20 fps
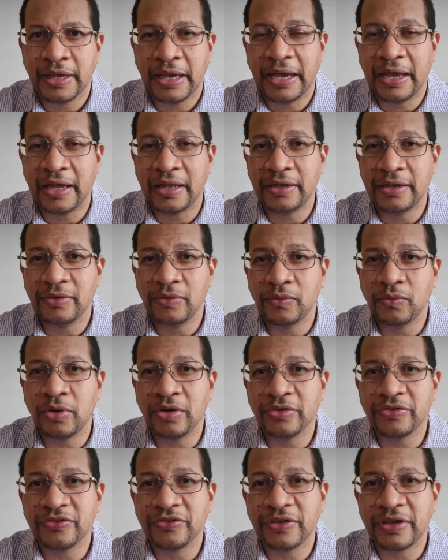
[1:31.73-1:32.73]
And
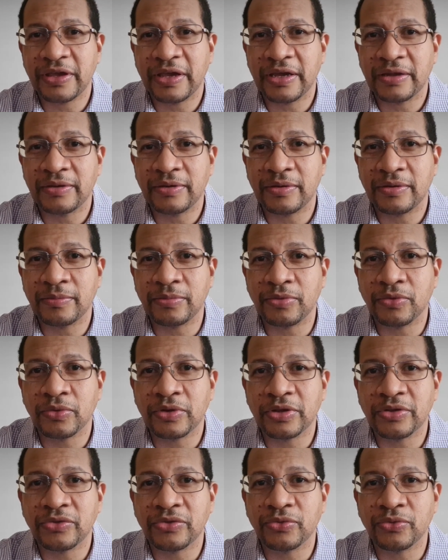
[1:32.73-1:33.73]
once they had
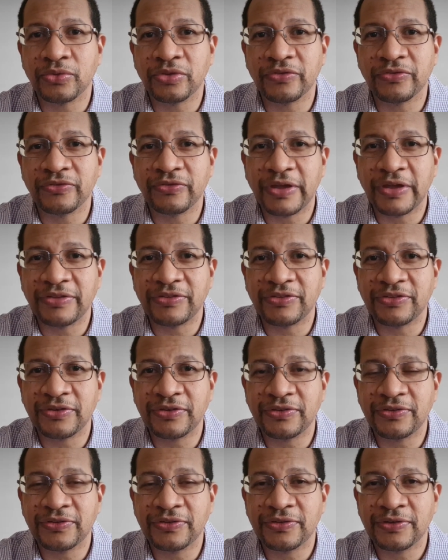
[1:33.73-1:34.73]
broken through the
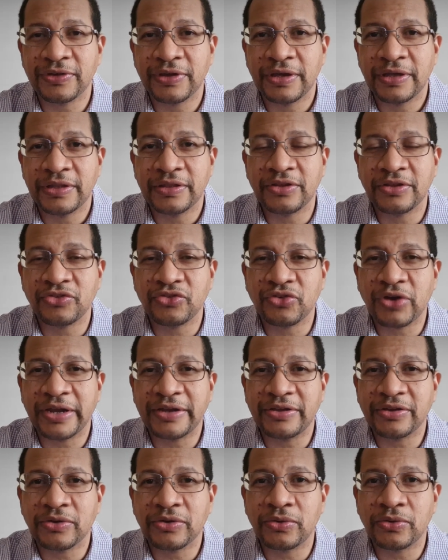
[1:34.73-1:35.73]
fences, they
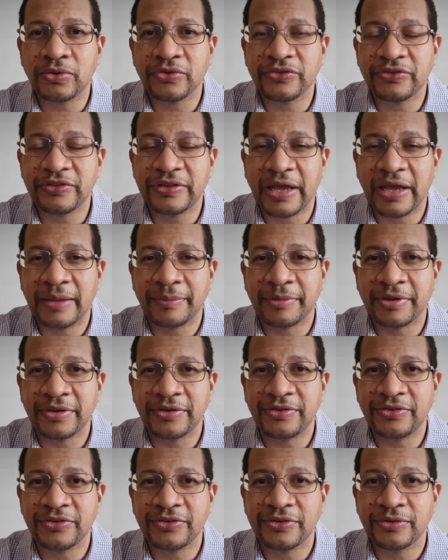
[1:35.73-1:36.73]
tried to cause
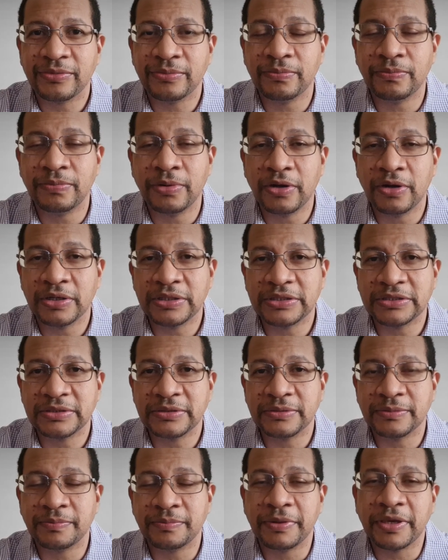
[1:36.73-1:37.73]
damage, but
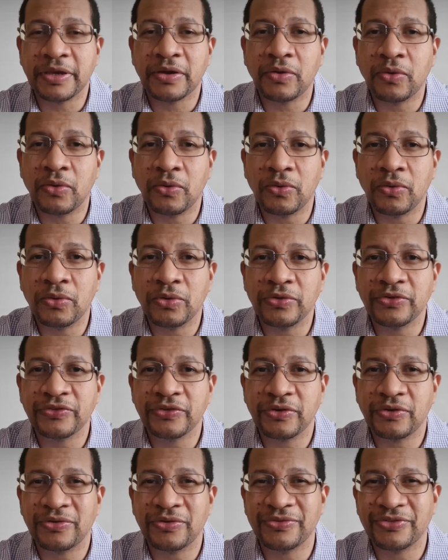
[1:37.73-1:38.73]
because
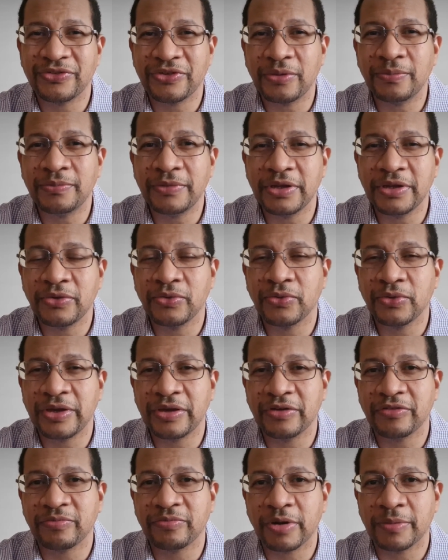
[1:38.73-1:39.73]
of some
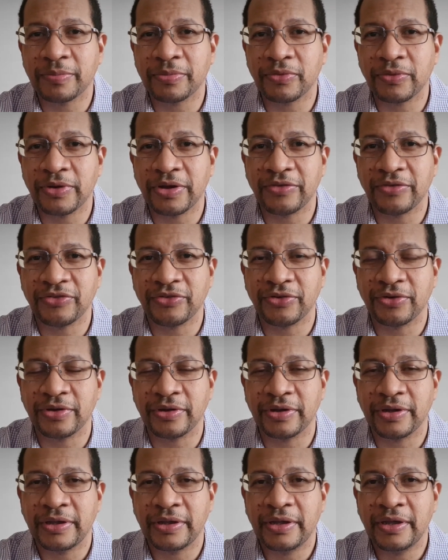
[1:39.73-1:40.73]
degree of preparation,
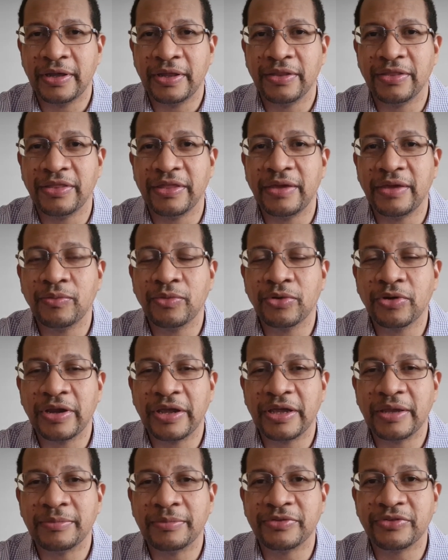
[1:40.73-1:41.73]
they were
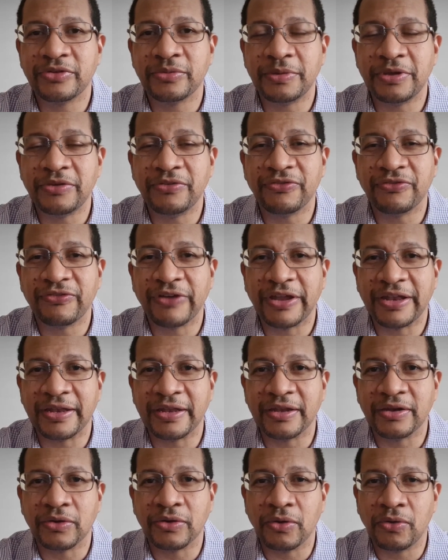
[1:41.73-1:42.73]
able to be
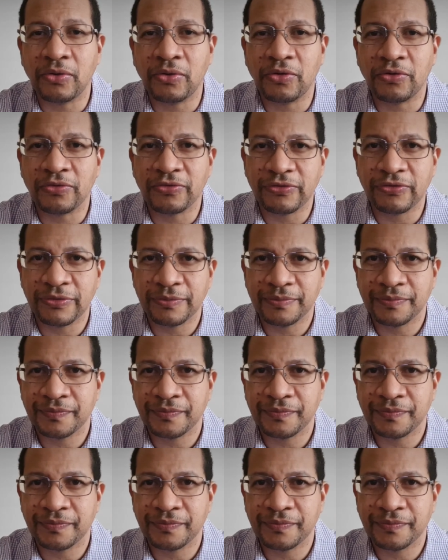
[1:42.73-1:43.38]
fended off.